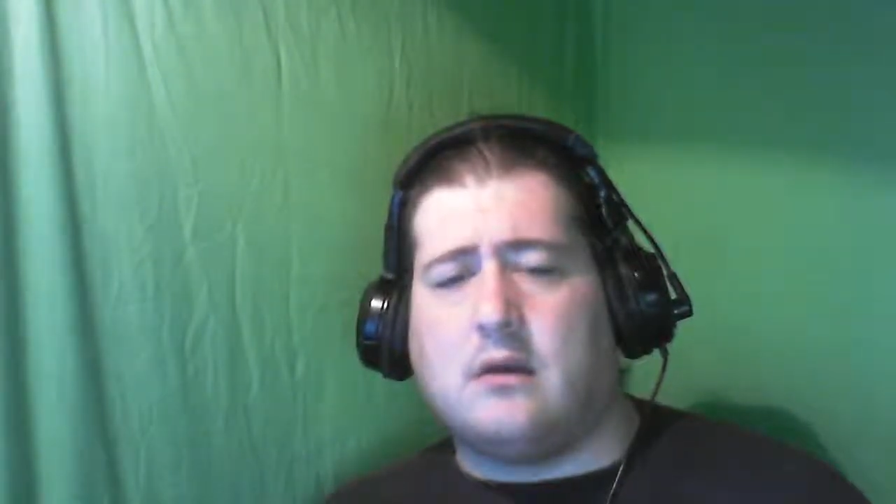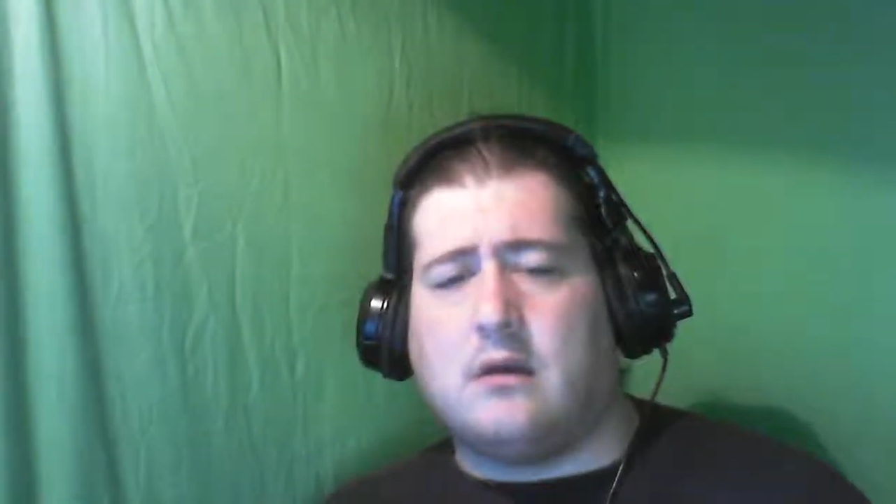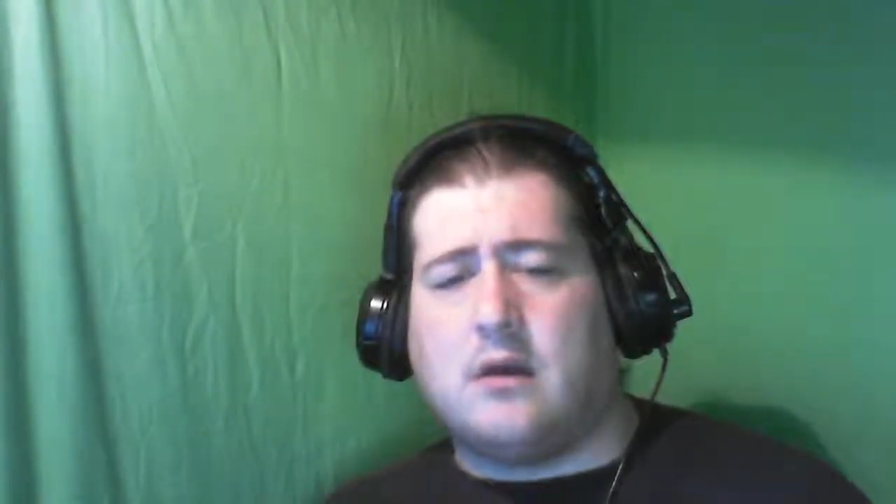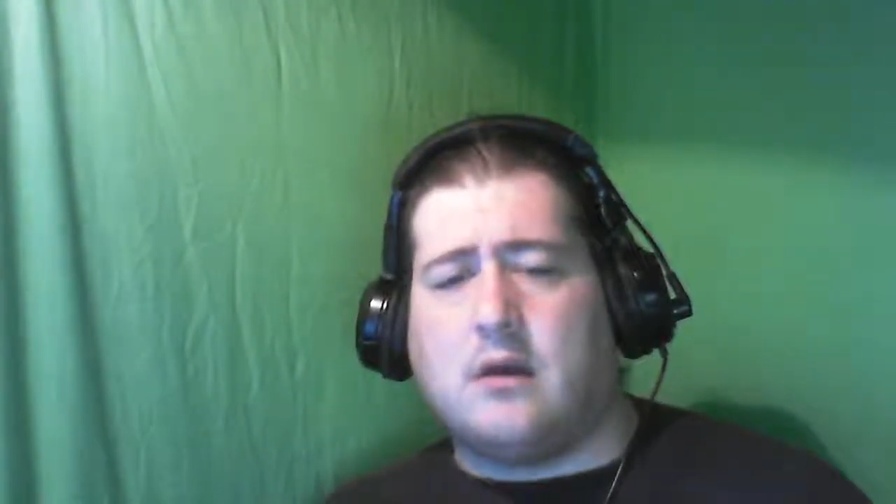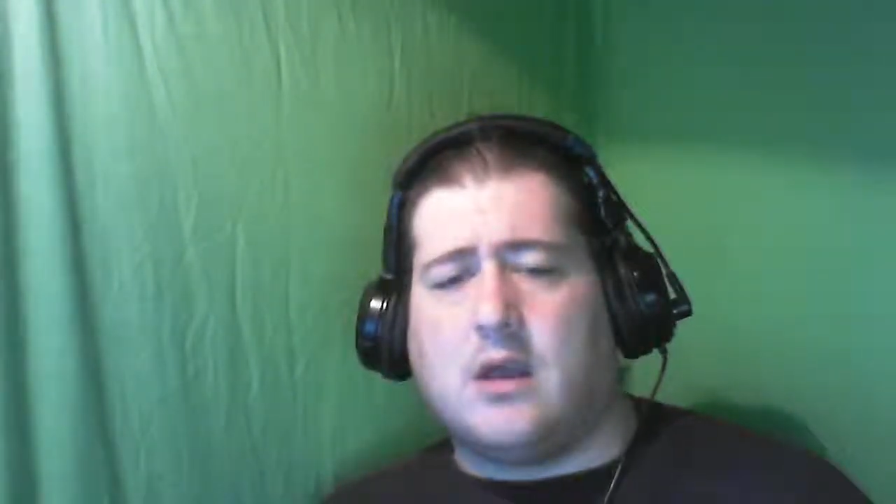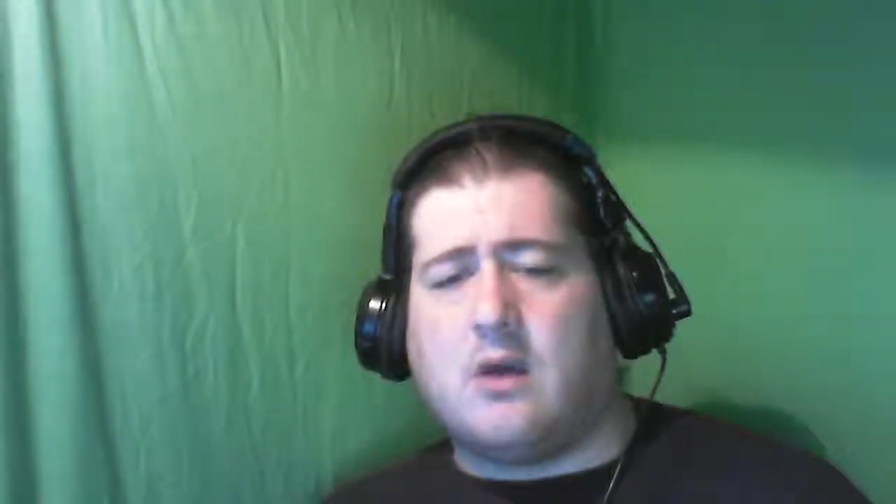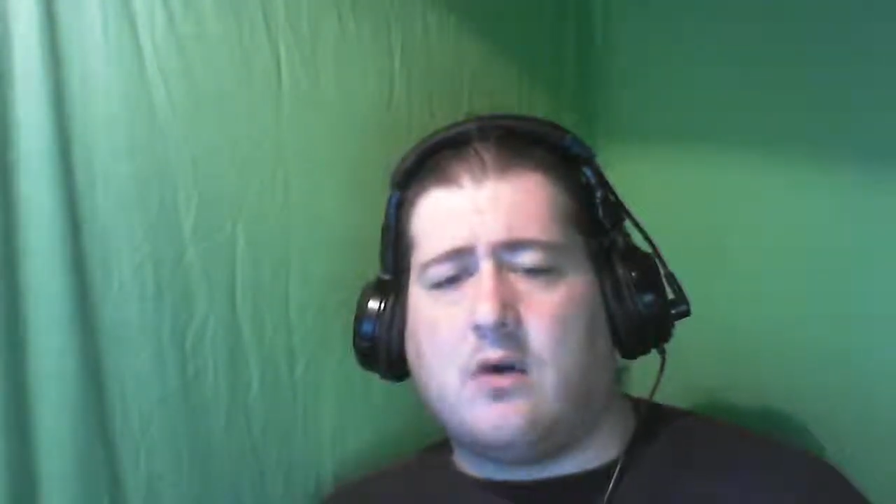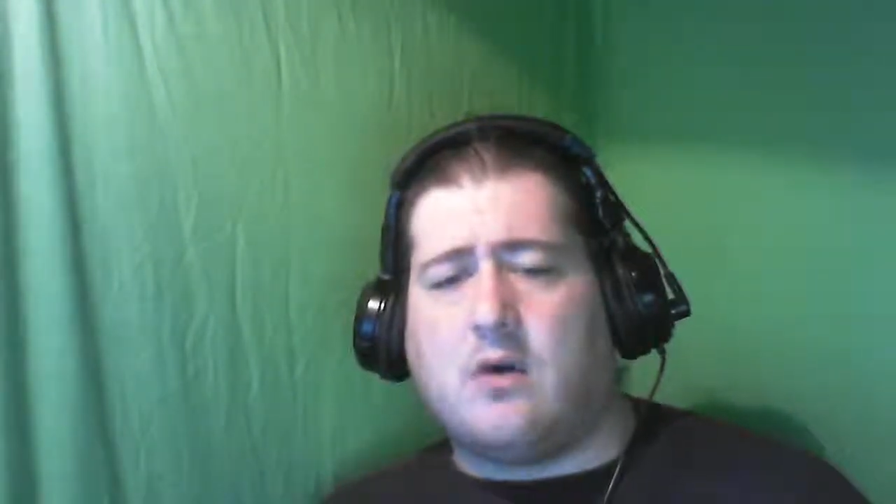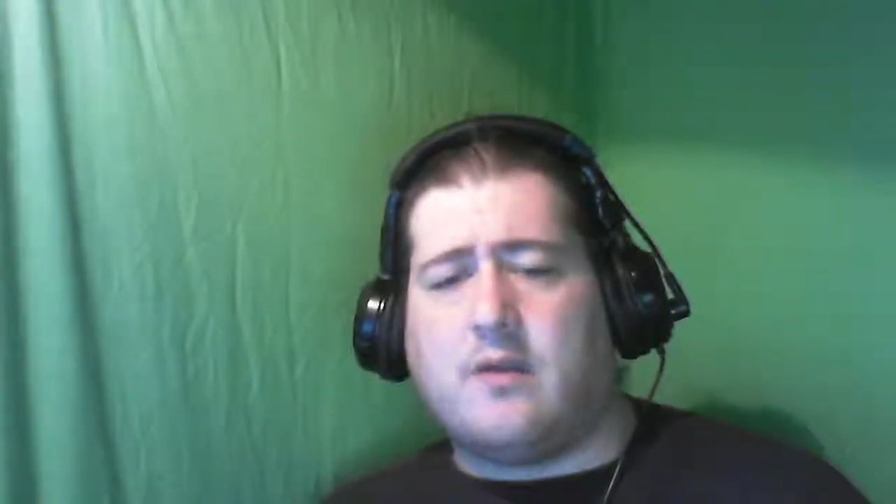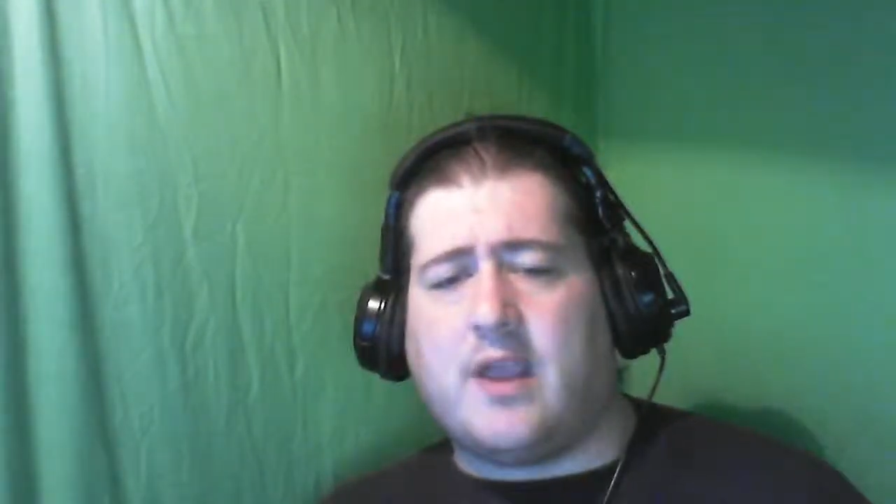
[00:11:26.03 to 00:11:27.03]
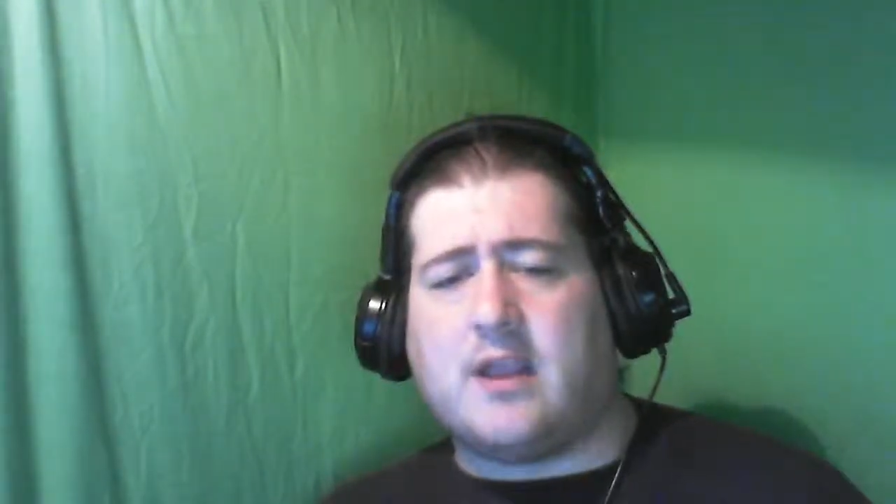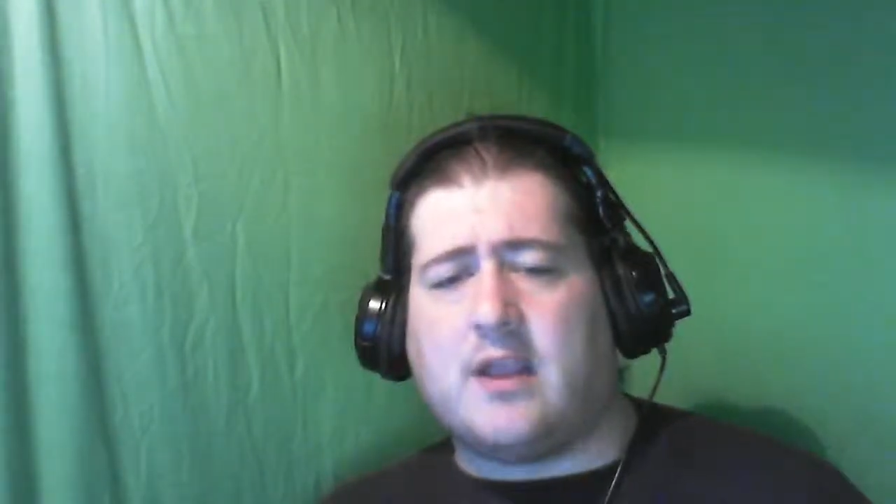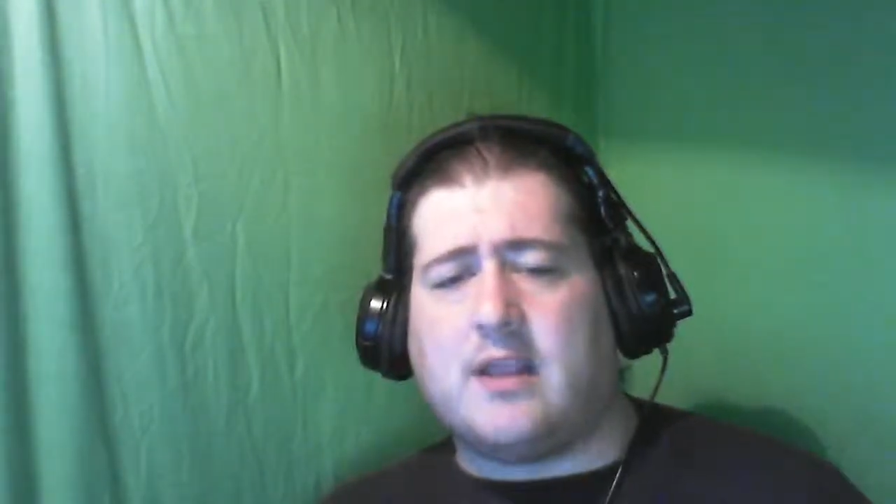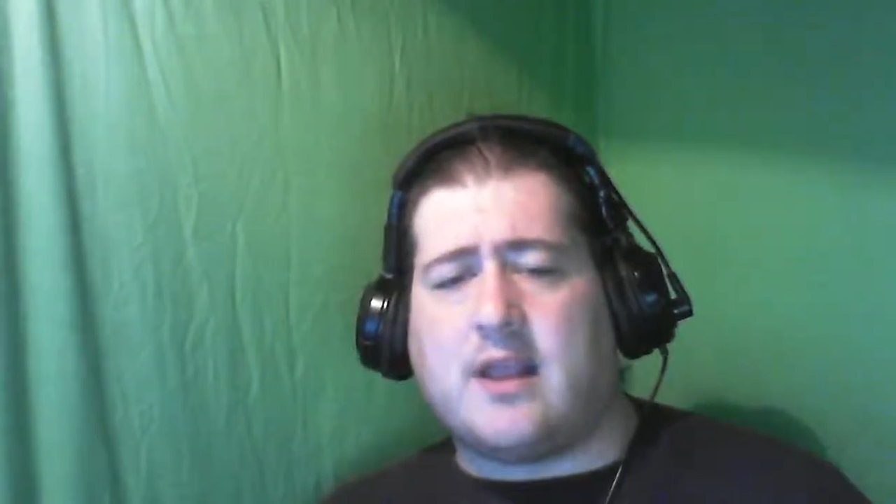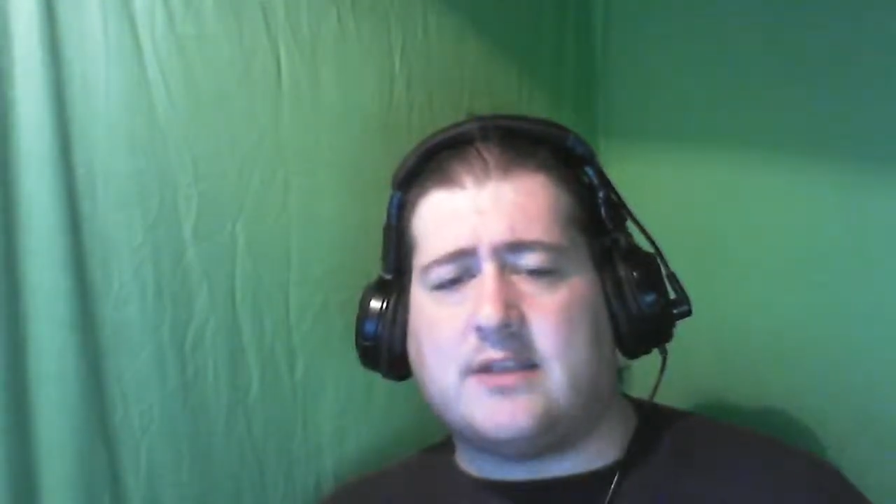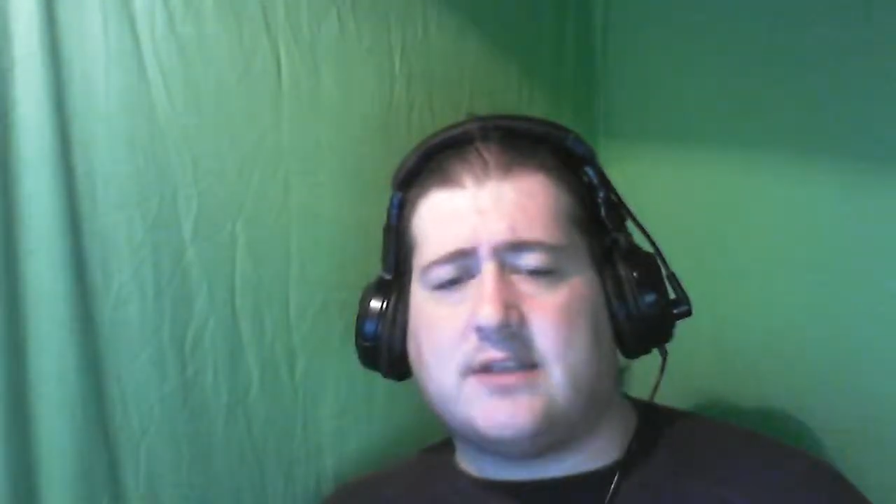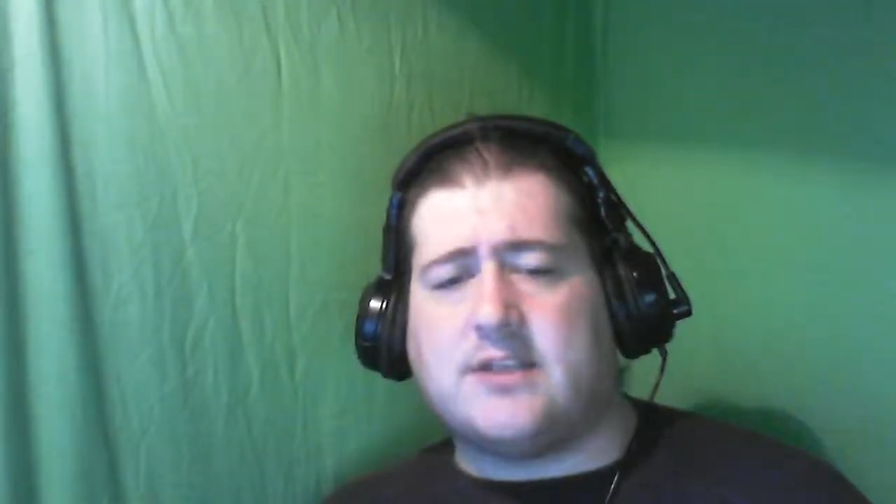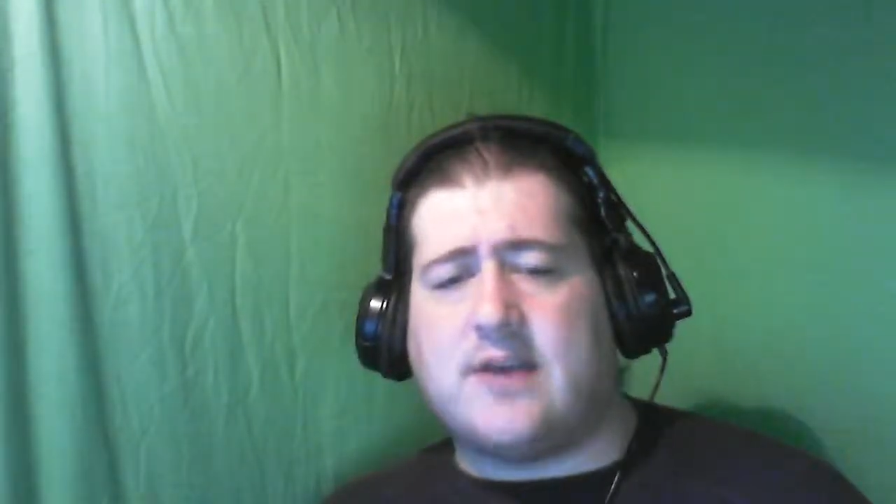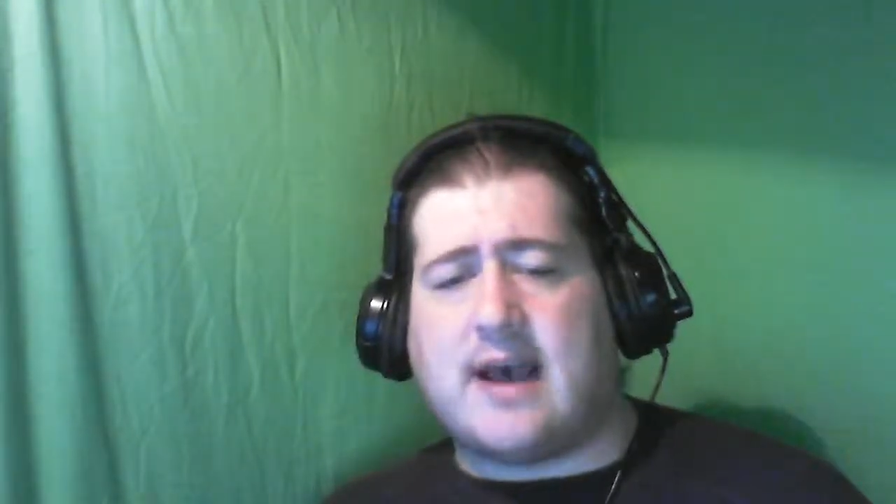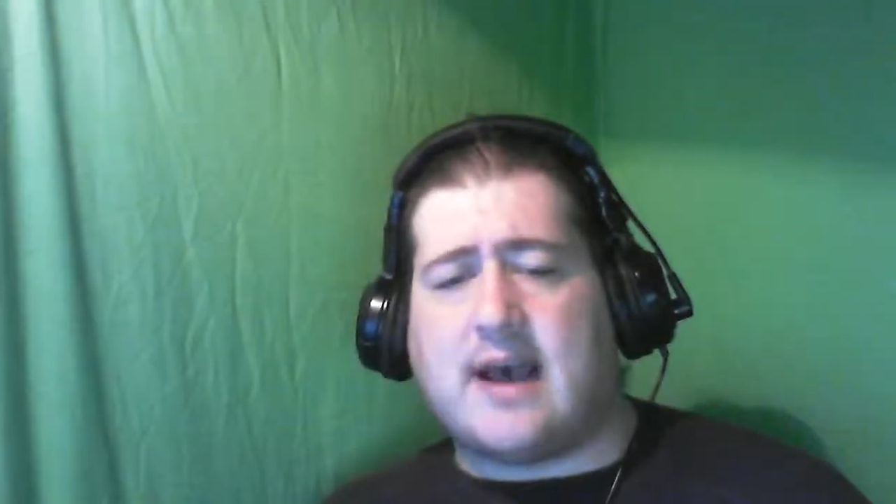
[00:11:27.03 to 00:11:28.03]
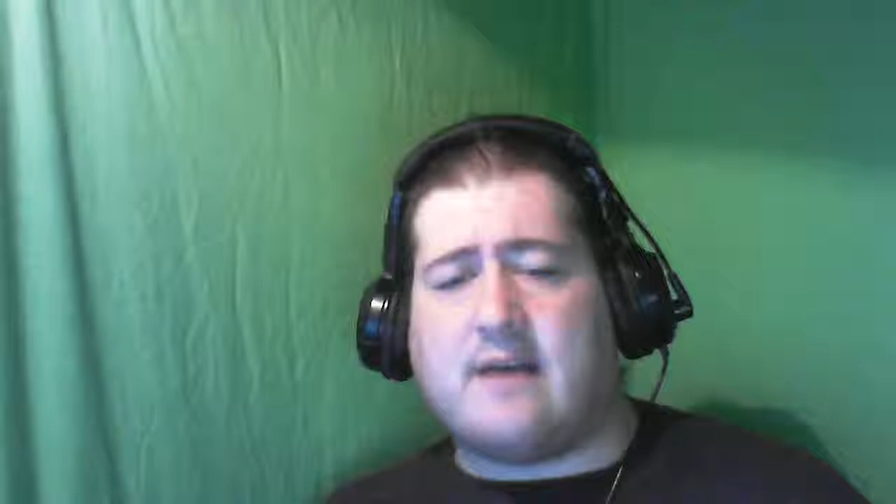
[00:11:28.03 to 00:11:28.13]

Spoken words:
or they can sense you have